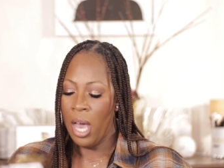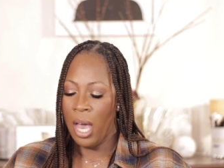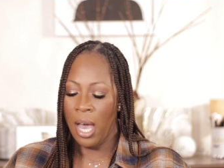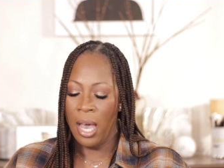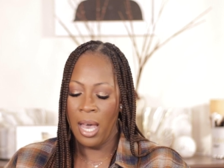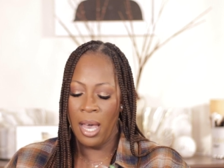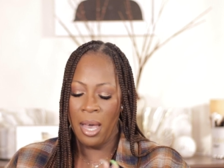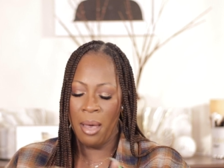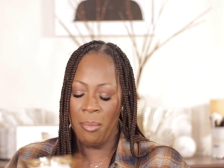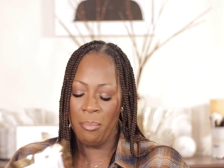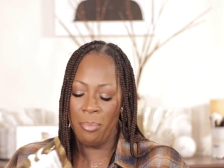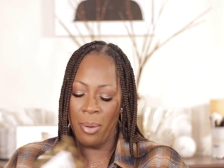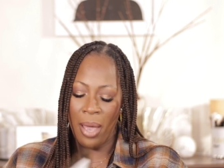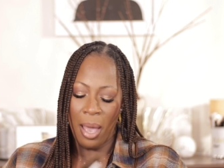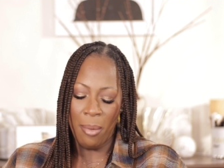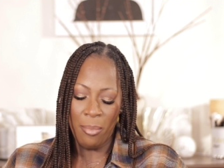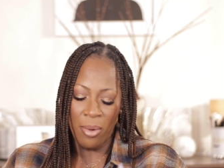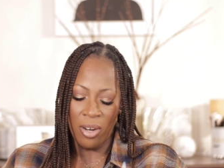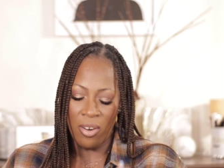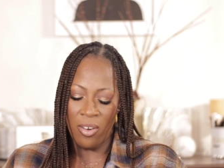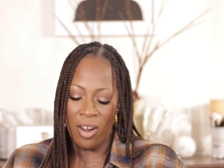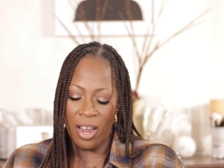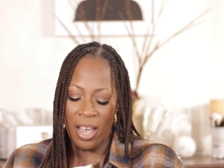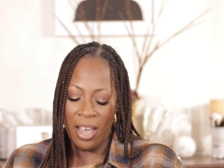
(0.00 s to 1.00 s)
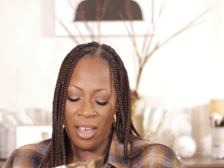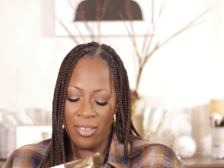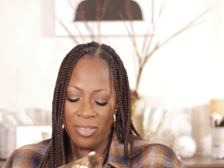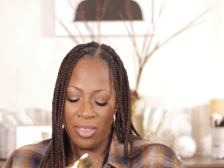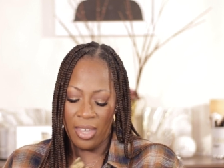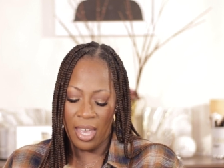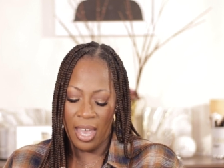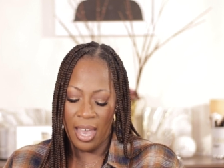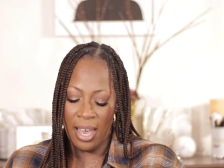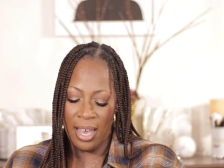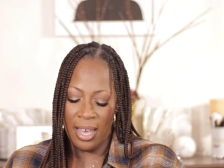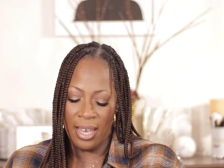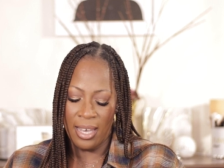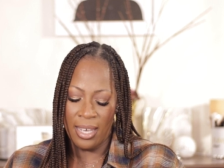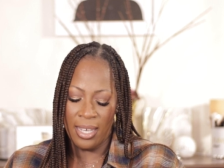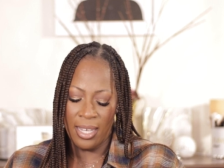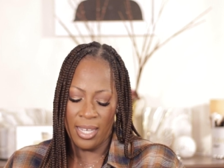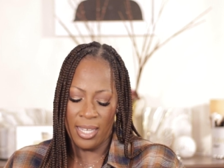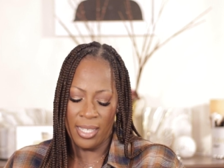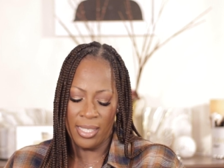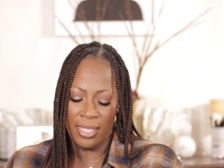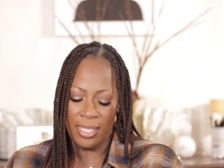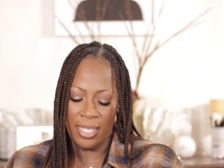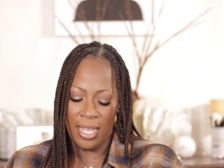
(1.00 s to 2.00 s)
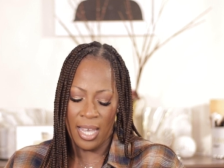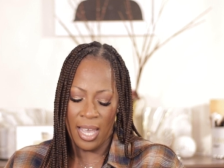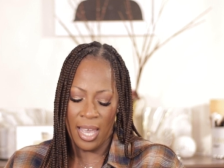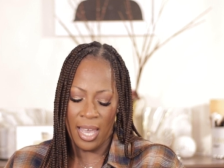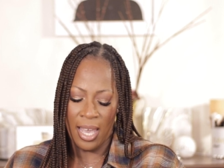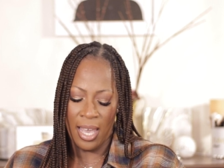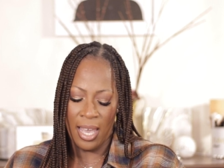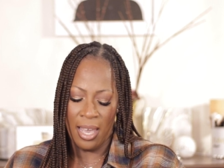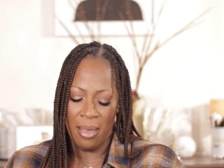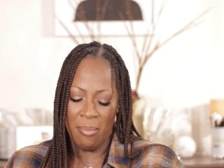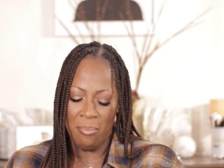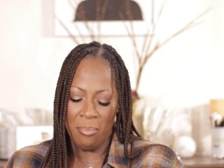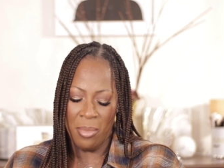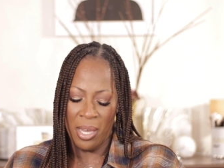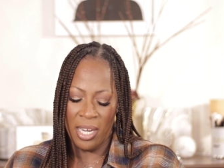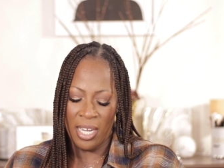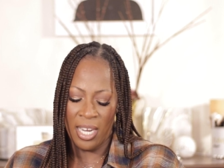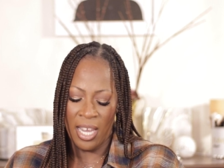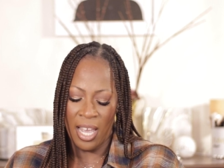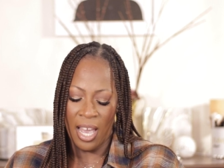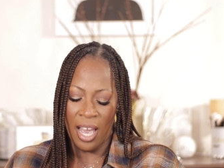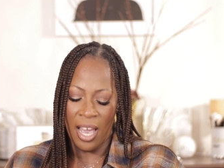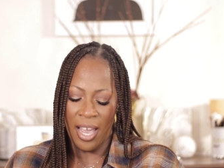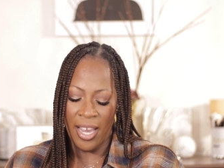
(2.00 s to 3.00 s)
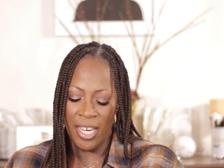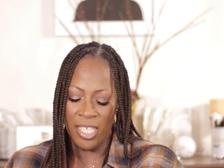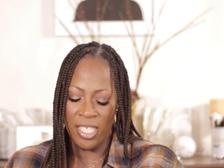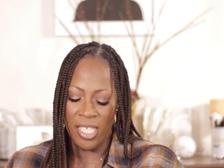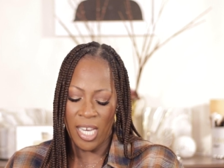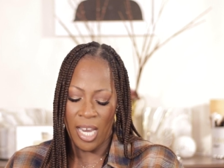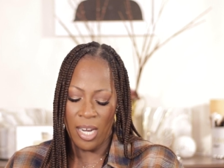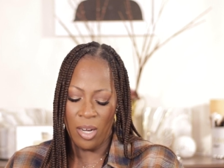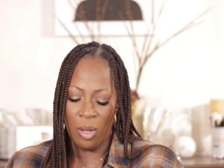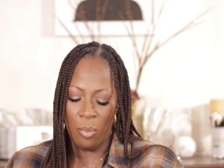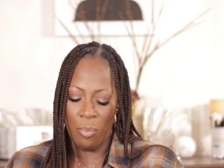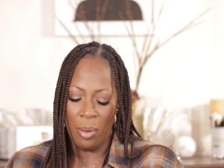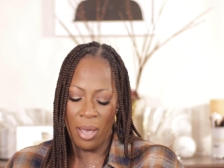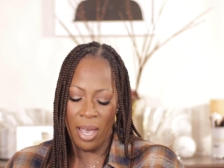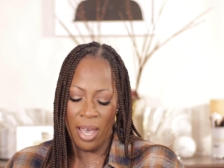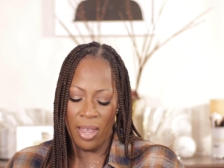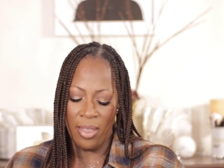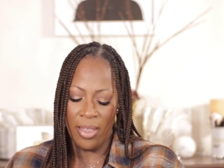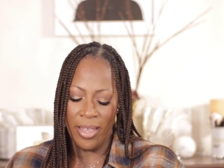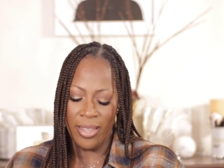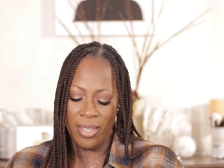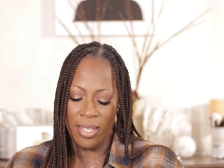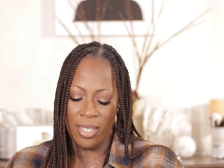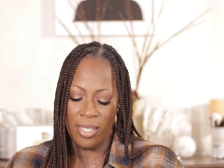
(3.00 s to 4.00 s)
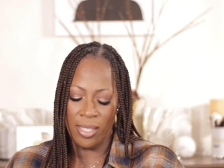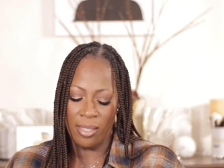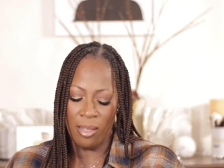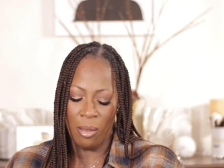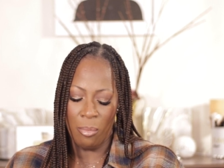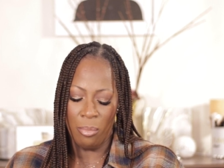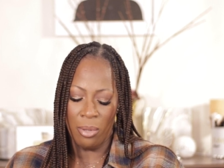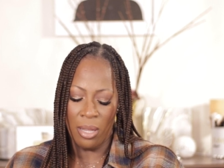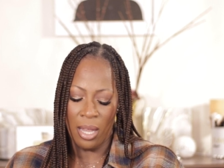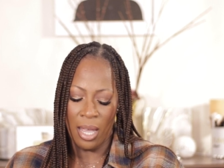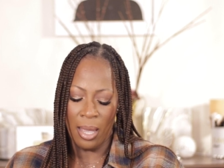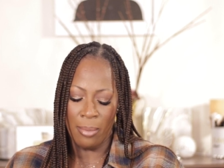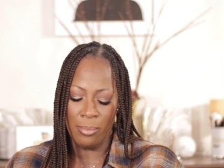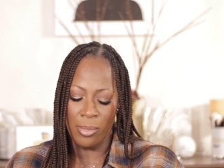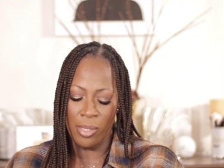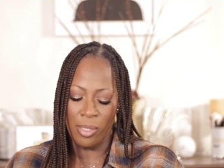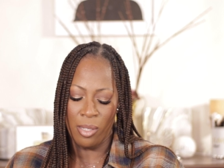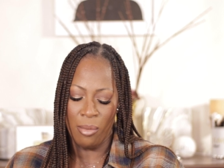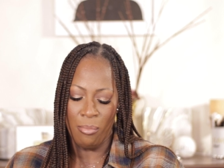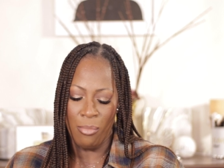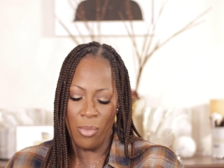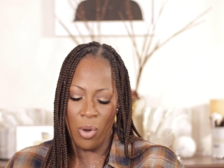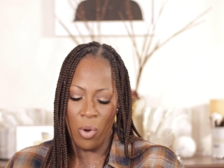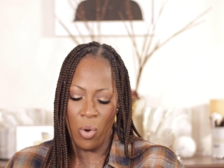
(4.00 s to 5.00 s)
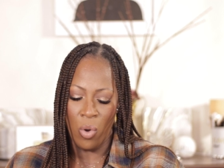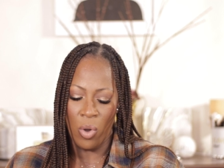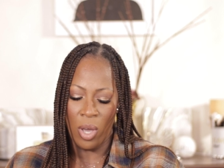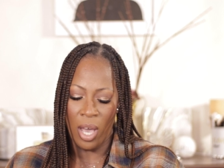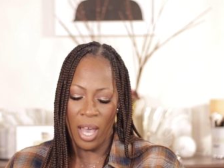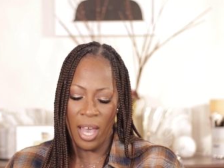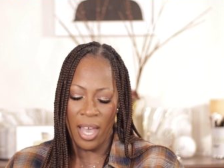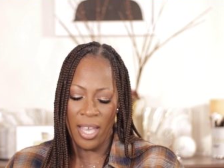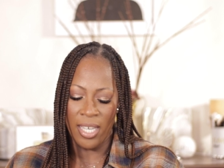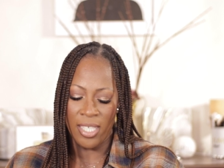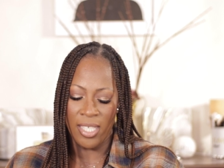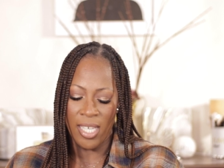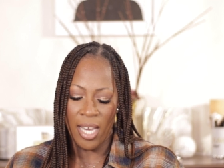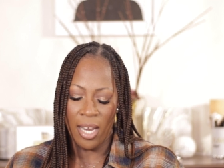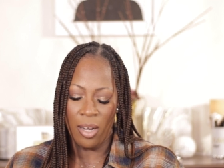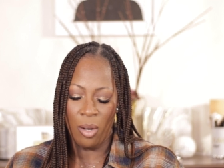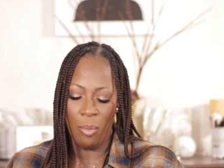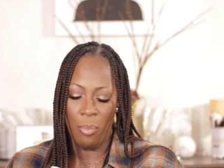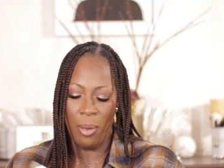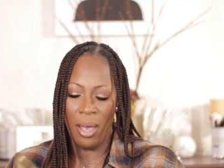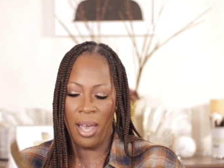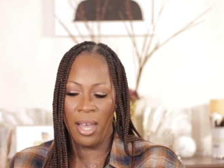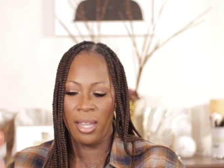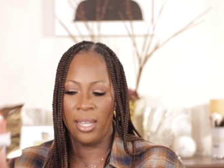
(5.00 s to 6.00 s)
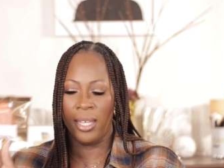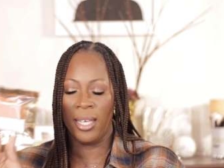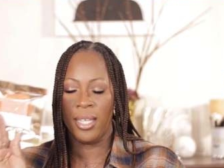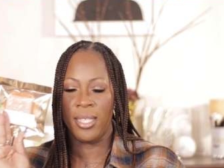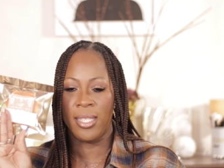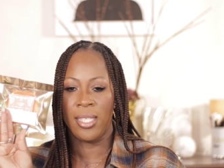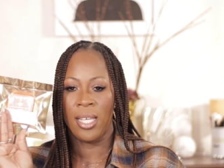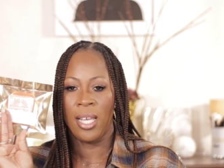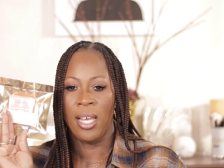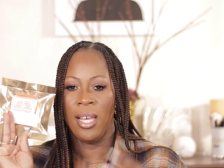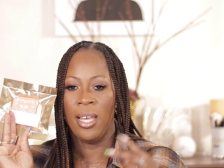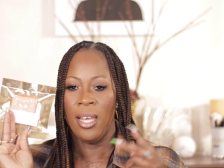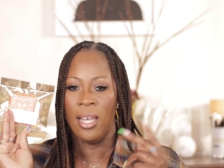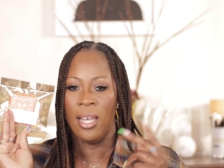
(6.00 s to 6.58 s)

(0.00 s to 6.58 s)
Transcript: Um, Pat McGrath has a mini eyeshadow palette, the Sublime Smoke eyeshadow palette.